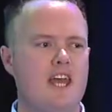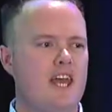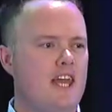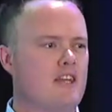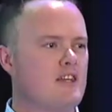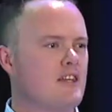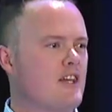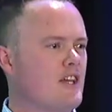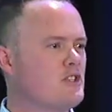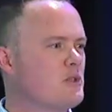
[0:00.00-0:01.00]
in
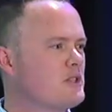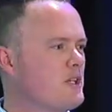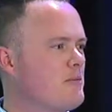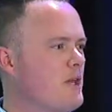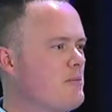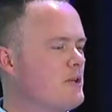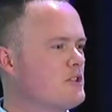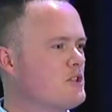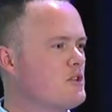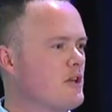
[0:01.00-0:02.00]
sourcing people
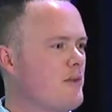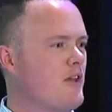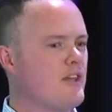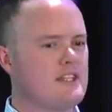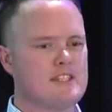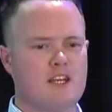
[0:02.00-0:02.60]
to talk about this